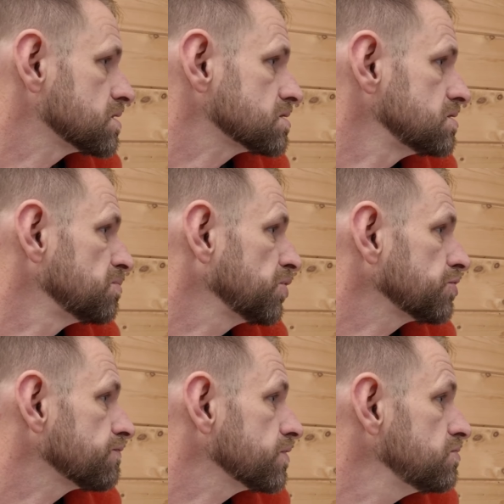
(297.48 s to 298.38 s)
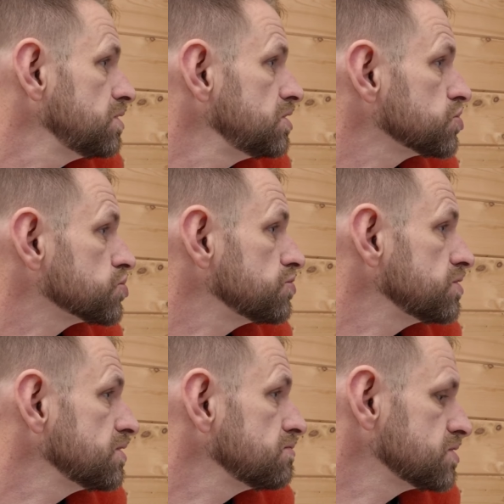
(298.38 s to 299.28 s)
testing the microphone in the
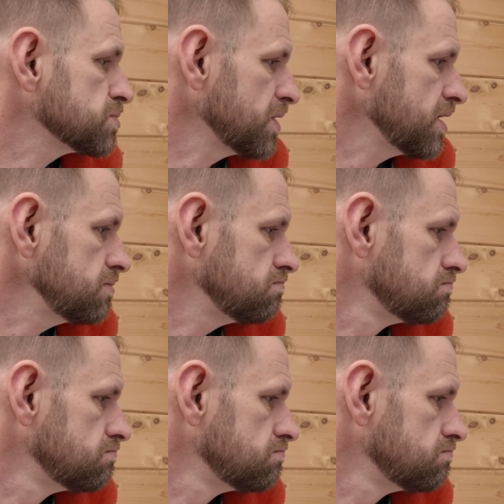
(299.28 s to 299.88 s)
studio display.